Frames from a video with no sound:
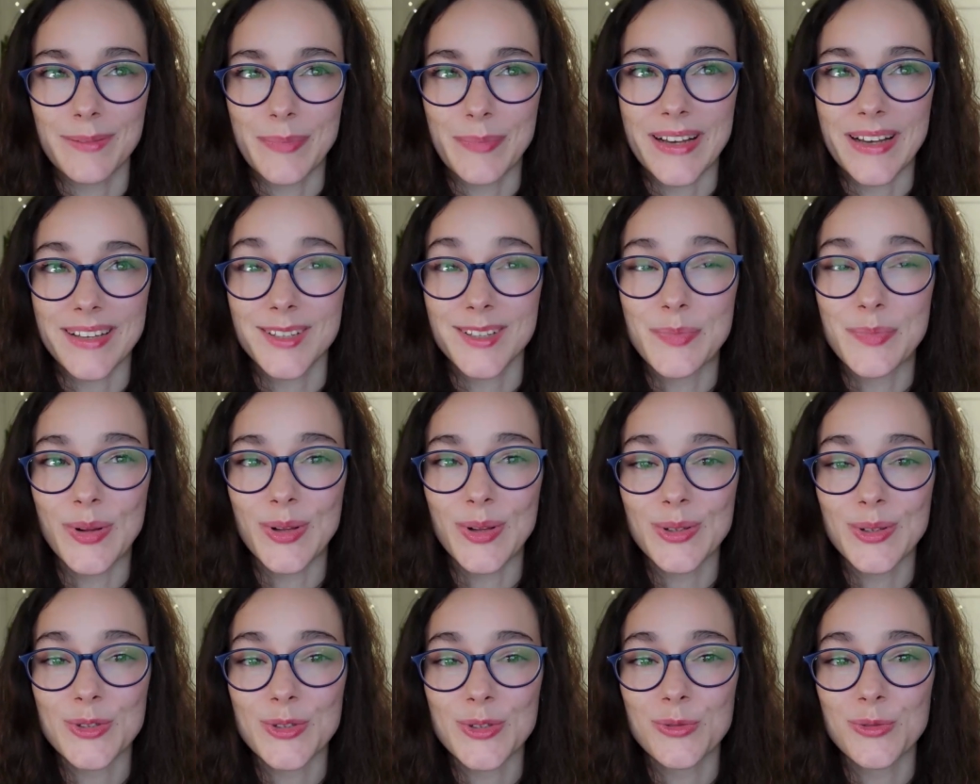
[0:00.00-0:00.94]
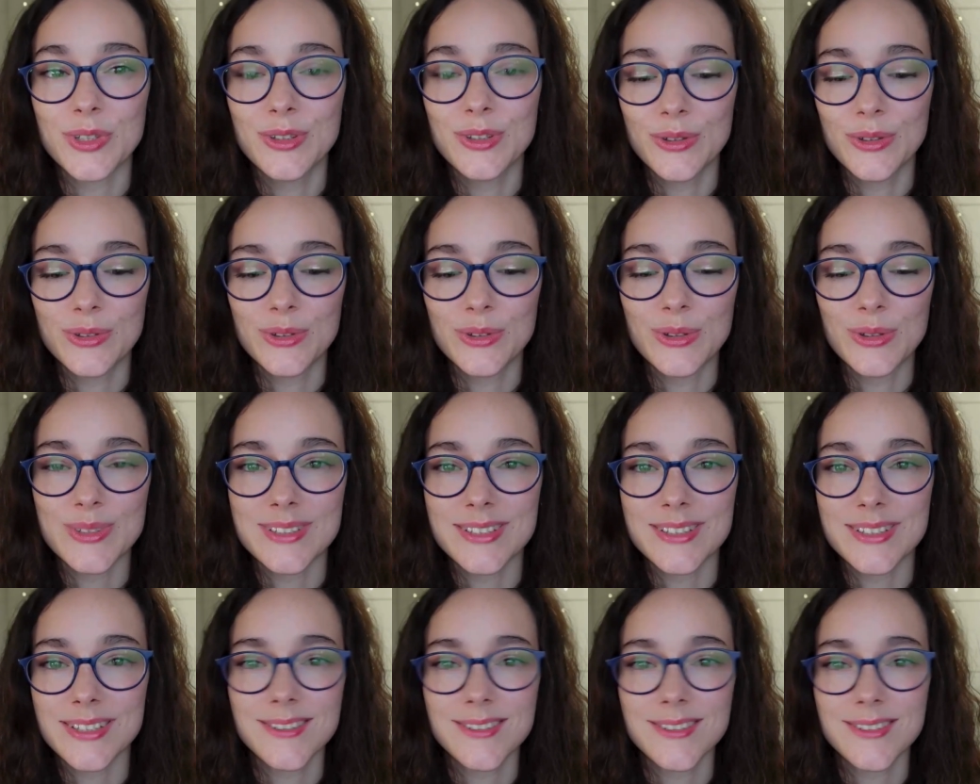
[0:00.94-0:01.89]
but in Polish we don't use
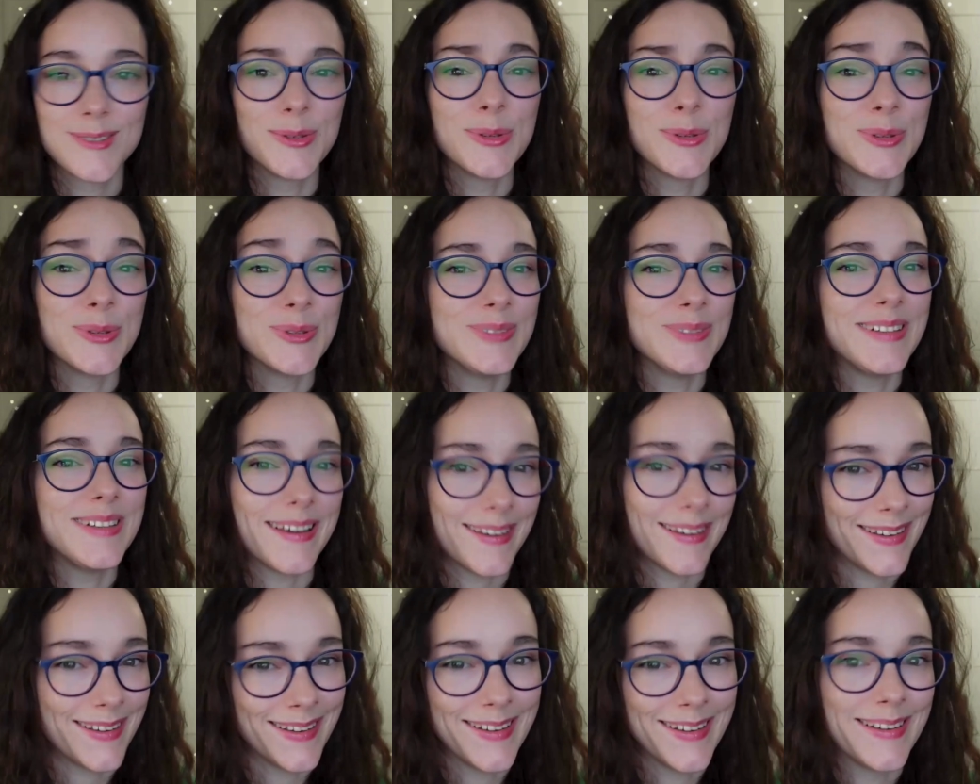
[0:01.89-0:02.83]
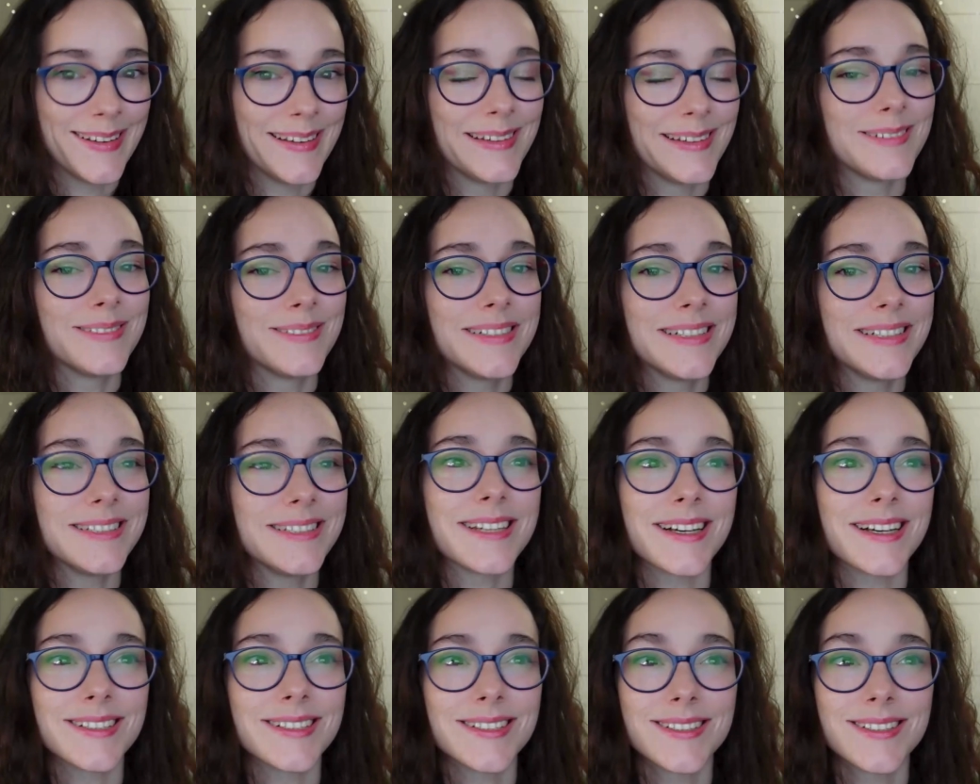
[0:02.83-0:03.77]
this to the, we
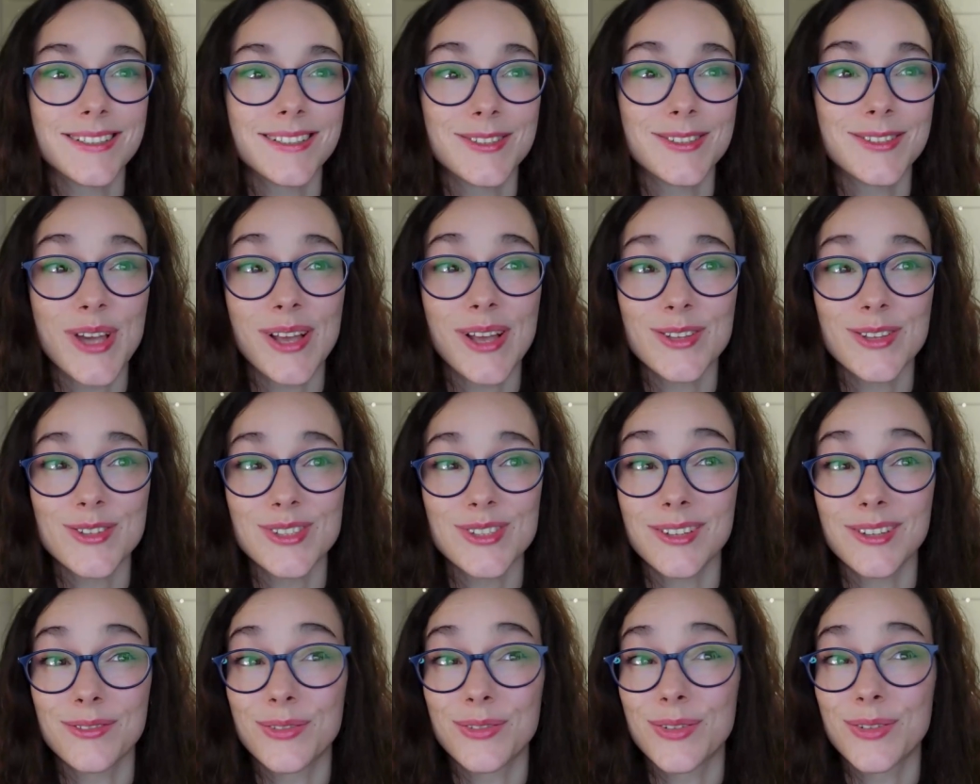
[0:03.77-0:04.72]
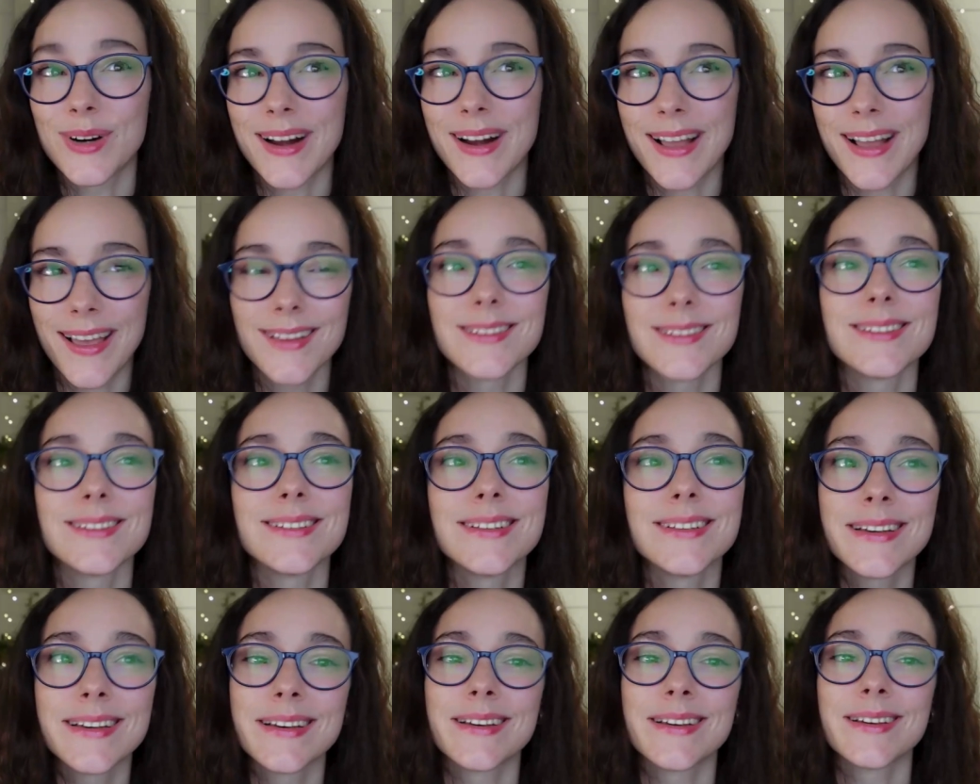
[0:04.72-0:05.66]
just change the friend
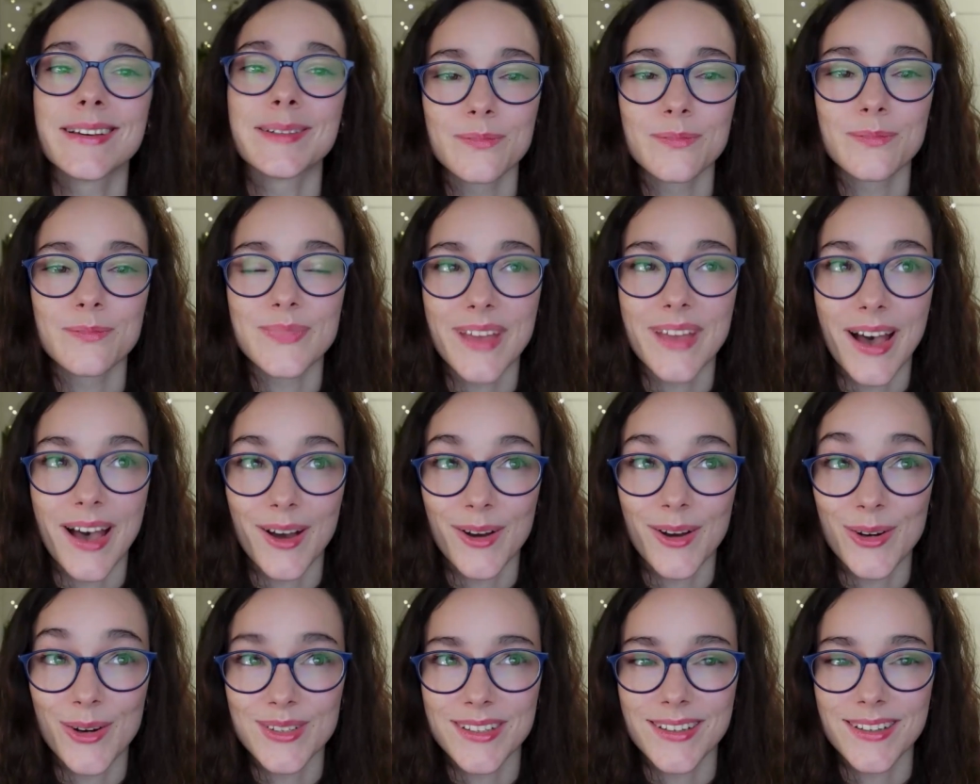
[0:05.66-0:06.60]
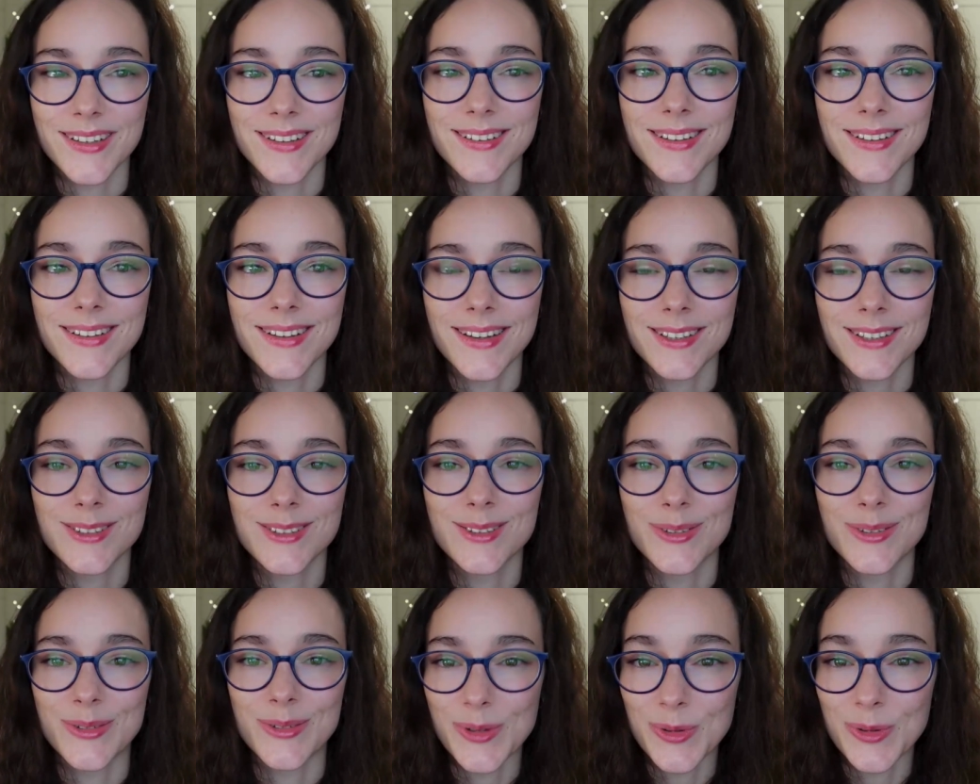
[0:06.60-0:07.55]
accordingly
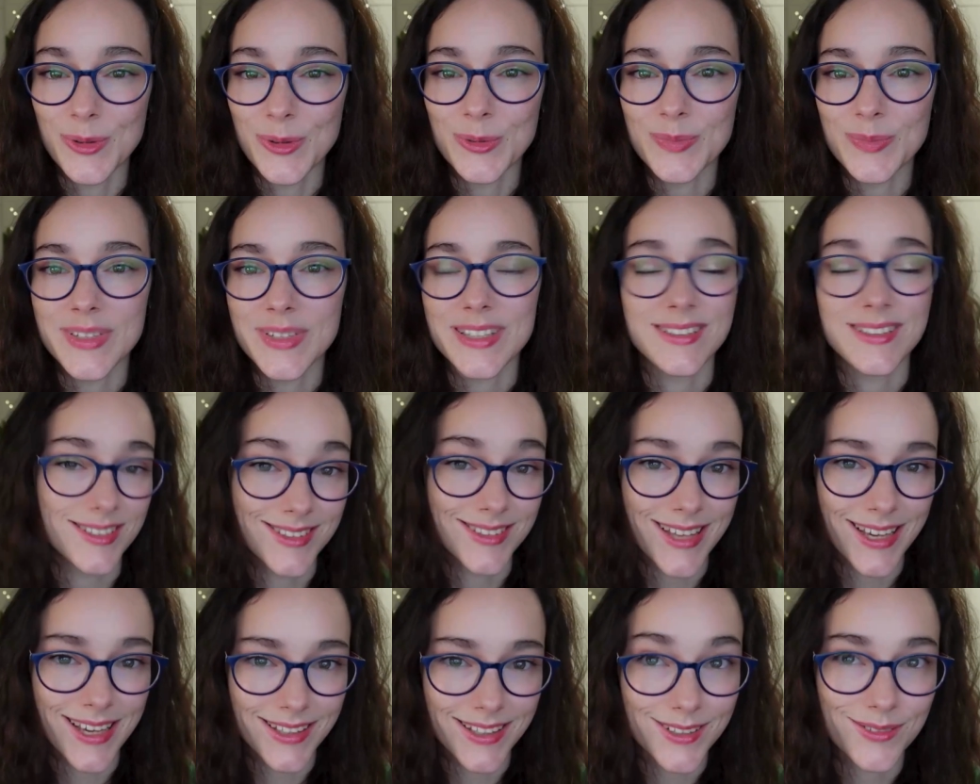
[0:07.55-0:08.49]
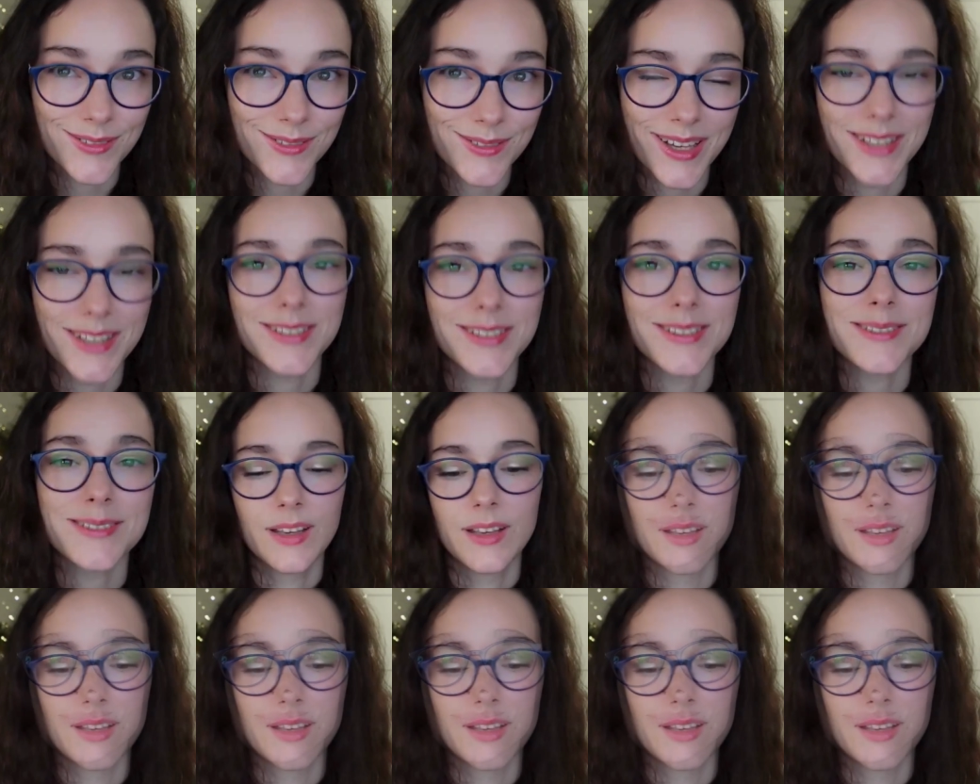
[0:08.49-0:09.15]
to its dative case.